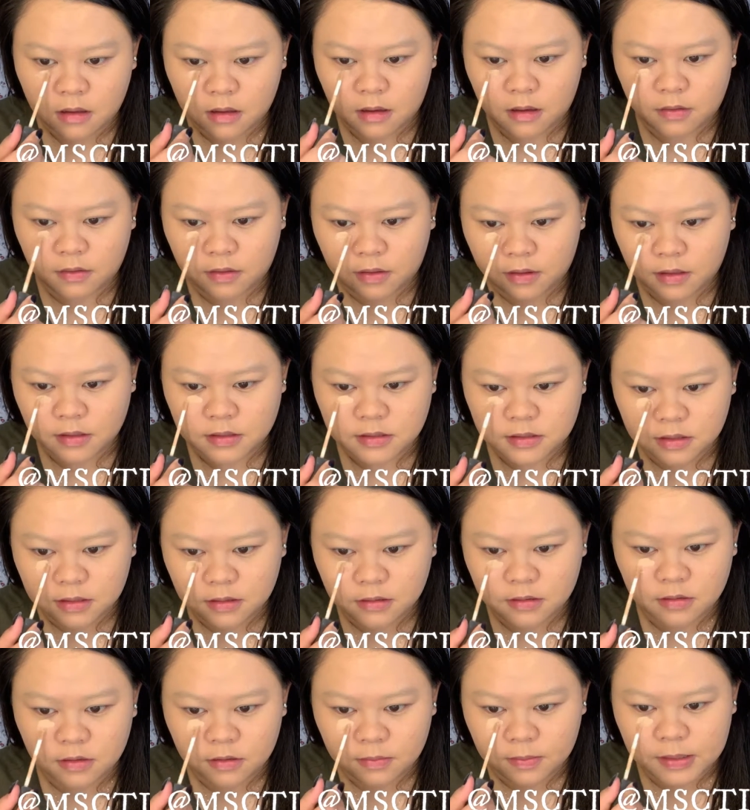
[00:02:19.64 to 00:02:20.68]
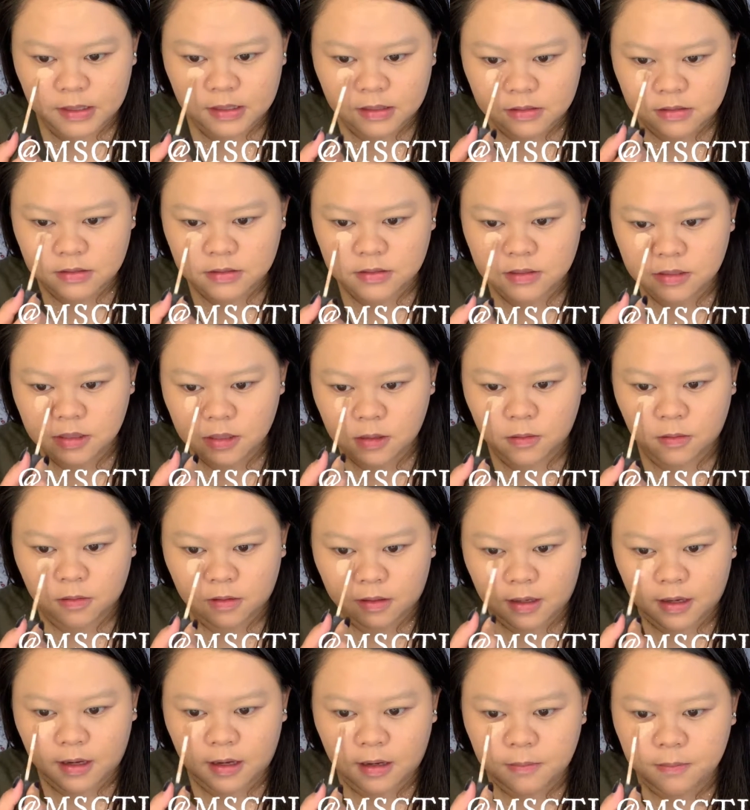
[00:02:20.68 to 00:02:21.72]
I think it's a little bit too
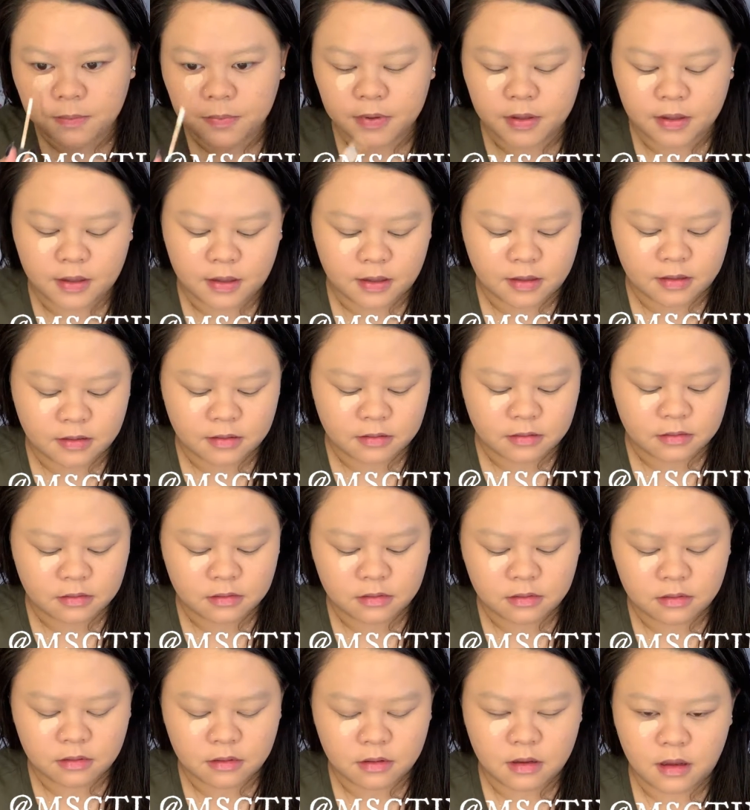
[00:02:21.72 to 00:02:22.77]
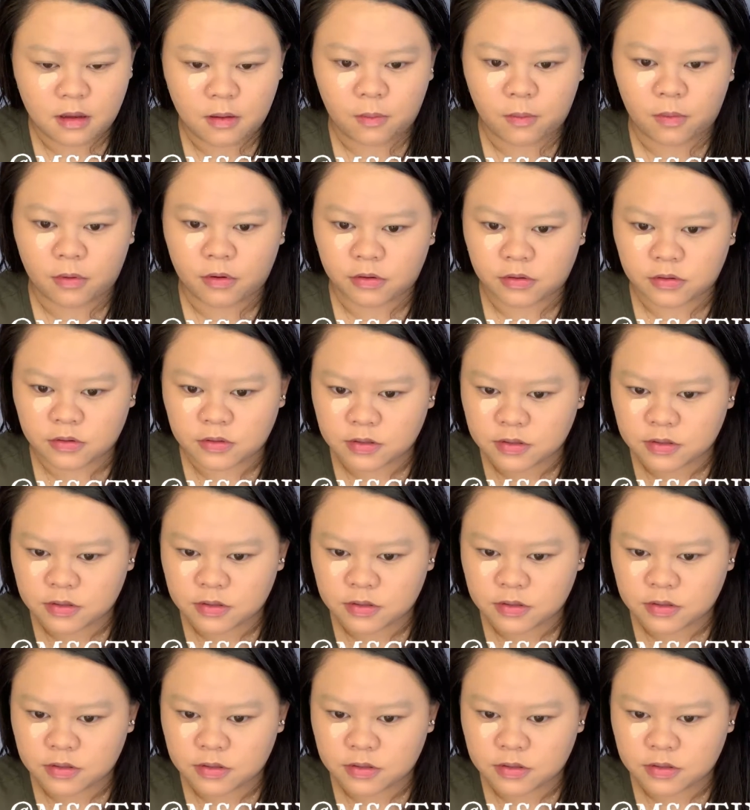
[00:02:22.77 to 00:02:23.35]
light, but it works.